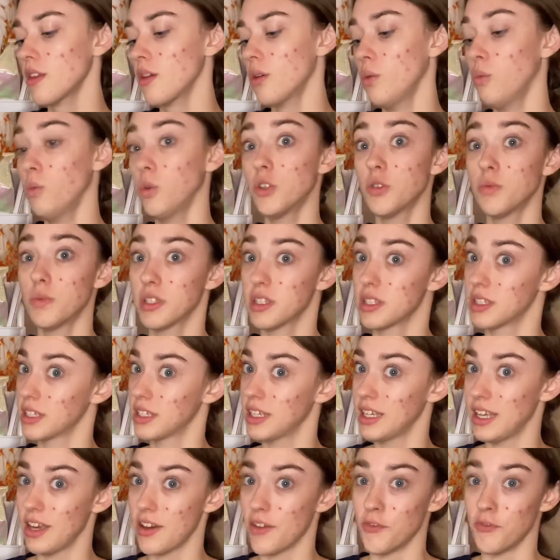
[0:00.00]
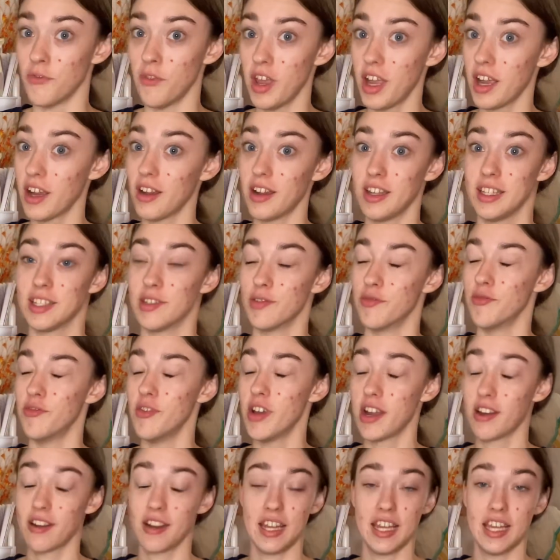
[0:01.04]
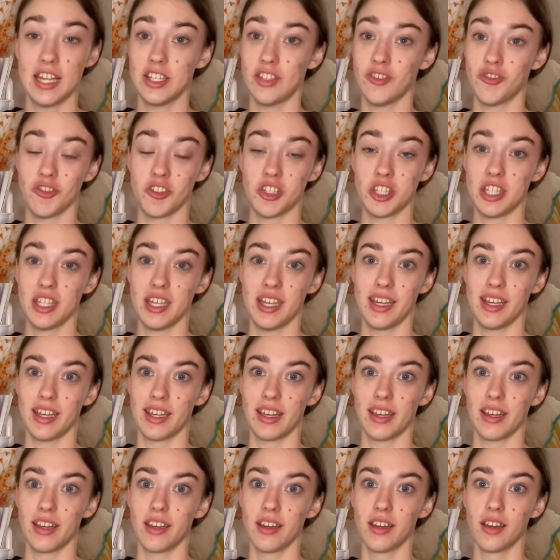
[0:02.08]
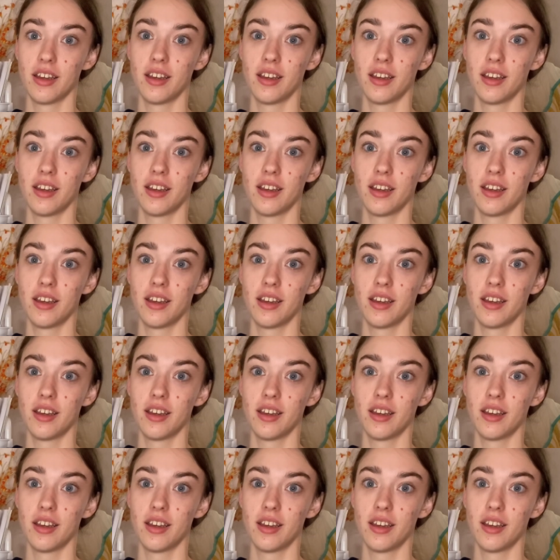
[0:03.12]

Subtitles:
which was it's a very interesting,